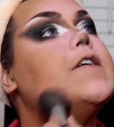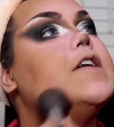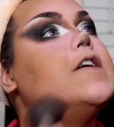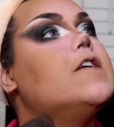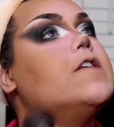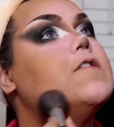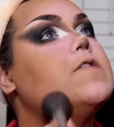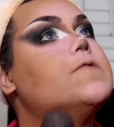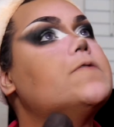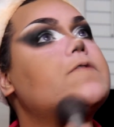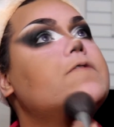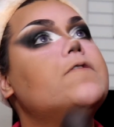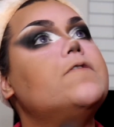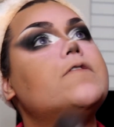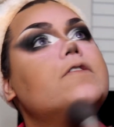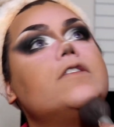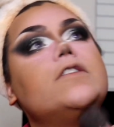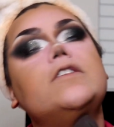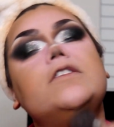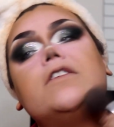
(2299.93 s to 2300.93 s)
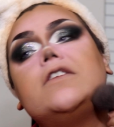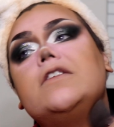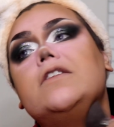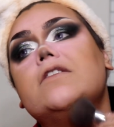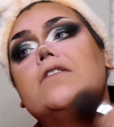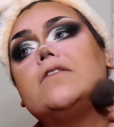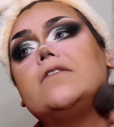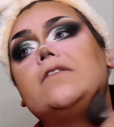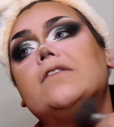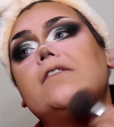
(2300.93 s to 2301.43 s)
It is
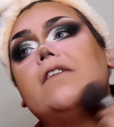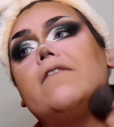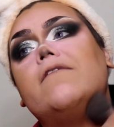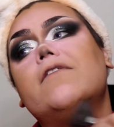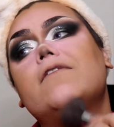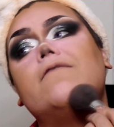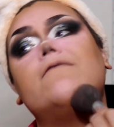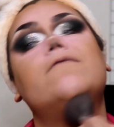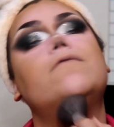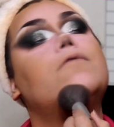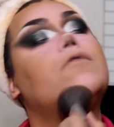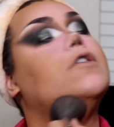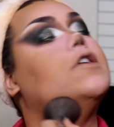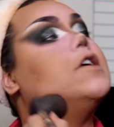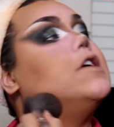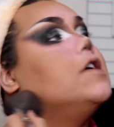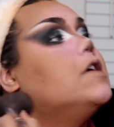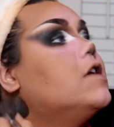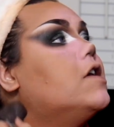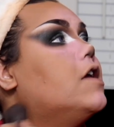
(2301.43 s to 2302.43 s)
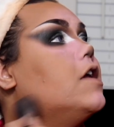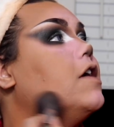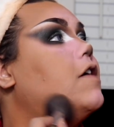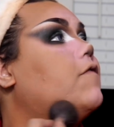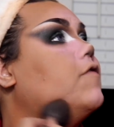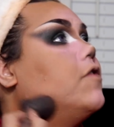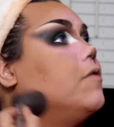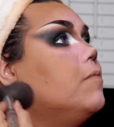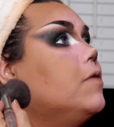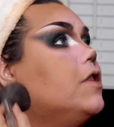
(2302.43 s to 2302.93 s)
currently 7.40 and I
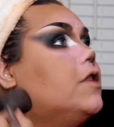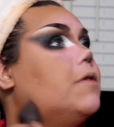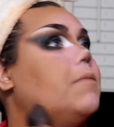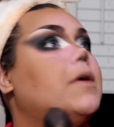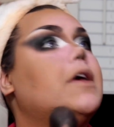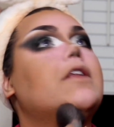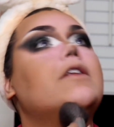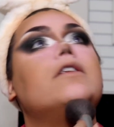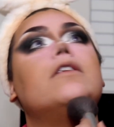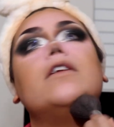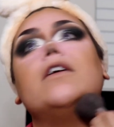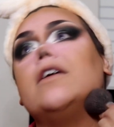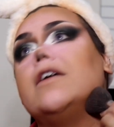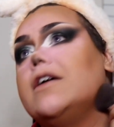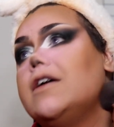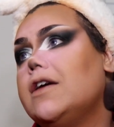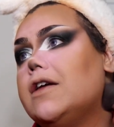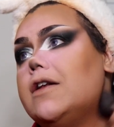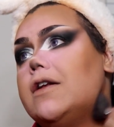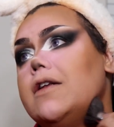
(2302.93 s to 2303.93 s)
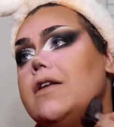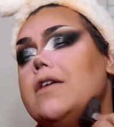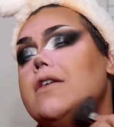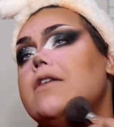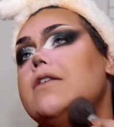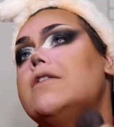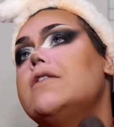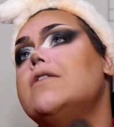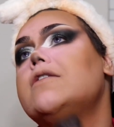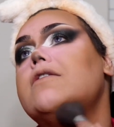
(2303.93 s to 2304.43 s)
have to meet them at 9.
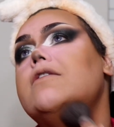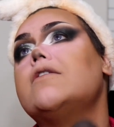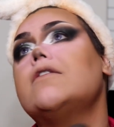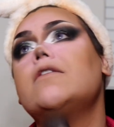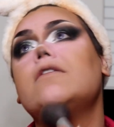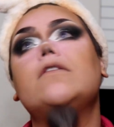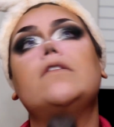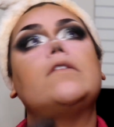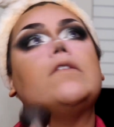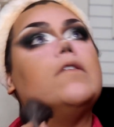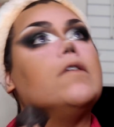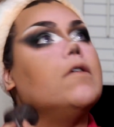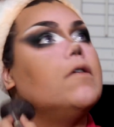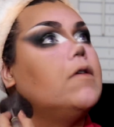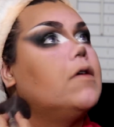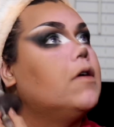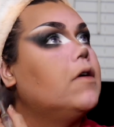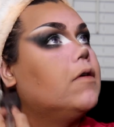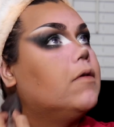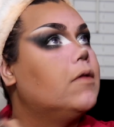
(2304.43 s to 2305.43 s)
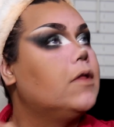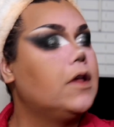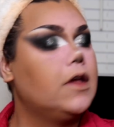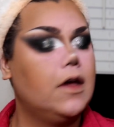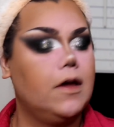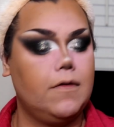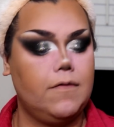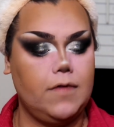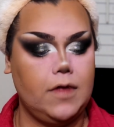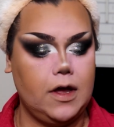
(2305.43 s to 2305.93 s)
So I only
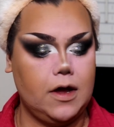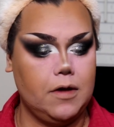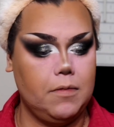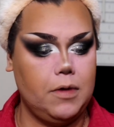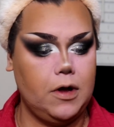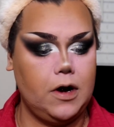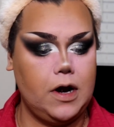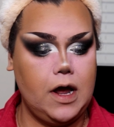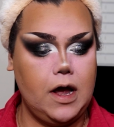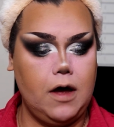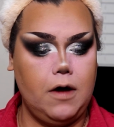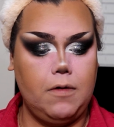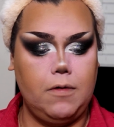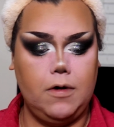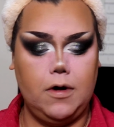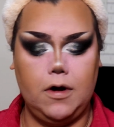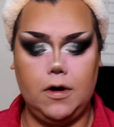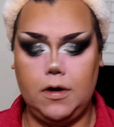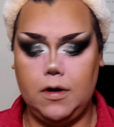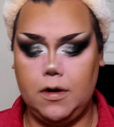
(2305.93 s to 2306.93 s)
have like about an hour.